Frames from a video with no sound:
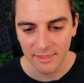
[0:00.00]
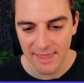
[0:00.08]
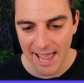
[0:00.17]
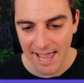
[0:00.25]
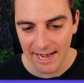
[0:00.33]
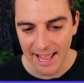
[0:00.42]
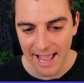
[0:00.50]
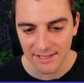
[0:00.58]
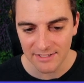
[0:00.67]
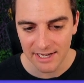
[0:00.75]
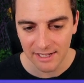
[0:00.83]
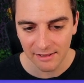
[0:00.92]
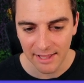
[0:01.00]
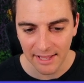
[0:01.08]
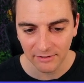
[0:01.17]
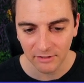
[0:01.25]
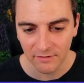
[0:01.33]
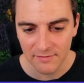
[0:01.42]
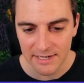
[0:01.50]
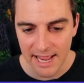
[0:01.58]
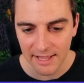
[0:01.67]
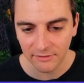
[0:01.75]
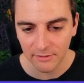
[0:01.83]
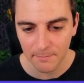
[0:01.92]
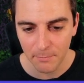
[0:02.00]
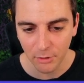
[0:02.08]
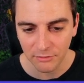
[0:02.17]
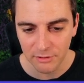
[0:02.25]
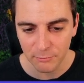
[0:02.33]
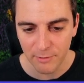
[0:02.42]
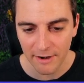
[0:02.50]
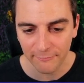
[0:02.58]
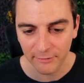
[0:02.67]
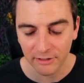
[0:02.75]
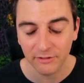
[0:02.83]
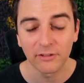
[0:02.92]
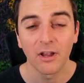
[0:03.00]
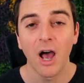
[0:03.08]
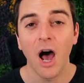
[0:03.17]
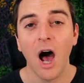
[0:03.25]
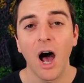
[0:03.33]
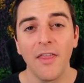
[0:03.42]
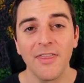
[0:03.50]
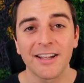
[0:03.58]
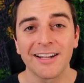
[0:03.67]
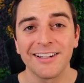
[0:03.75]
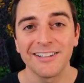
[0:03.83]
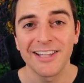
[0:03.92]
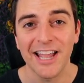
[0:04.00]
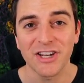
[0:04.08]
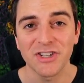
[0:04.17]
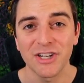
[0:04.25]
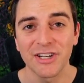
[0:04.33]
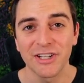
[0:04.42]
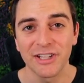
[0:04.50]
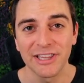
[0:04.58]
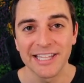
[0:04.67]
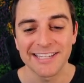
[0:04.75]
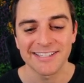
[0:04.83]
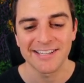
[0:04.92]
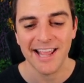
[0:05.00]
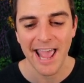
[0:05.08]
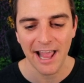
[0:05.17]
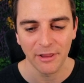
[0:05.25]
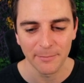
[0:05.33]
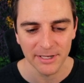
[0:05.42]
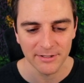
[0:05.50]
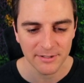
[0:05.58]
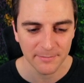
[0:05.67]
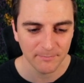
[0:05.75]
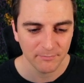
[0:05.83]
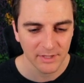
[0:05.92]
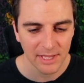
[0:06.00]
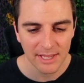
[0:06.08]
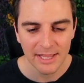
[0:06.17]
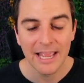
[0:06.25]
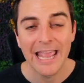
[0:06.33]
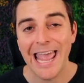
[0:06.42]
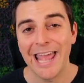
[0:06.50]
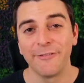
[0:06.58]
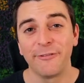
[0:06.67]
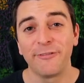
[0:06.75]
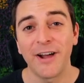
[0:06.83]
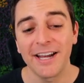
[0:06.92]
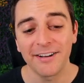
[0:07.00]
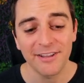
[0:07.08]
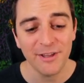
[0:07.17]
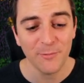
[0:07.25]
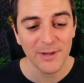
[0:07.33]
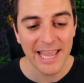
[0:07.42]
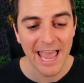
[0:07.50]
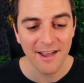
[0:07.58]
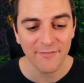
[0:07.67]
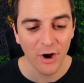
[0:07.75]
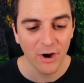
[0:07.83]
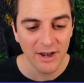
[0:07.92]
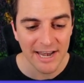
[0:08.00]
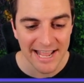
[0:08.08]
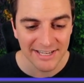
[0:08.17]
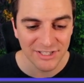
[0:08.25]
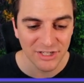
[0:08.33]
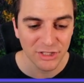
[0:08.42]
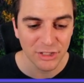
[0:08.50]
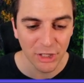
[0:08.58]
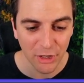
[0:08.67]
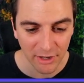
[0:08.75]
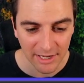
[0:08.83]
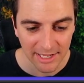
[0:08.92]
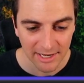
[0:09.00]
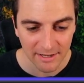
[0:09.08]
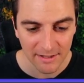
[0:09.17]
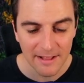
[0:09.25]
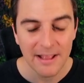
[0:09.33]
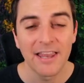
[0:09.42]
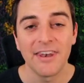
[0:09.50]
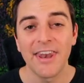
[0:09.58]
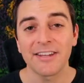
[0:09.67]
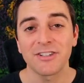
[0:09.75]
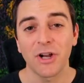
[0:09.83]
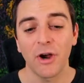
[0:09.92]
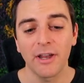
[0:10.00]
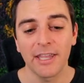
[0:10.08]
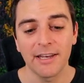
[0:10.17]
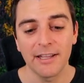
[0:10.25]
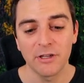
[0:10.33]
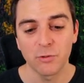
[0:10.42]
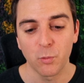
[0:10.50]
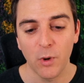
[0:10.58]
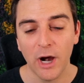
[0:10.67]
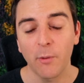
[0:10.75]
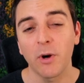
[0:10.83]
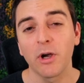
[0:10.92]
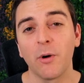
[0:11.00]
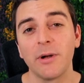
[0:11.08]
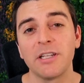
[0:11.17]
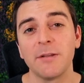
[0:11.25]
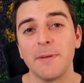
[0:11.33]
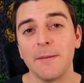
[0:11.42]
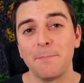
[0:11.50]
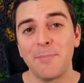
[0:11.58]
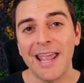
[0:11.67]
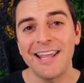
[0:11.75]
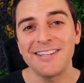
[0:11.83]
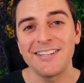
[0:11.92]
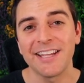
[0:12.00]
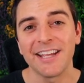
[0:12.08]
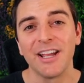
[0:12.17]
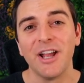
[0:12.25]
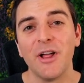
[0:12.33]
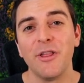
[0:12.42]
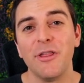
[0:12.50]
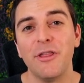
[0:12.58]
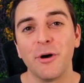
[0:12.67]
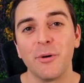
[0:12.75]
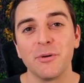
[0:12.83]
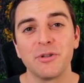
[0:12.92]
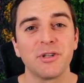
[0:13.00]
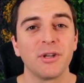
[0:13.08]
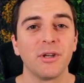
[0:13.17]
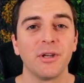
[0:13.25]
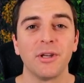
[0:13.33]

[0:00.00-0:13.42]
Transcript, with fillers: That has a class of nest multi-reference on the collection list element. And finally, we have our nest target. Nest target is where we're going to be pasting those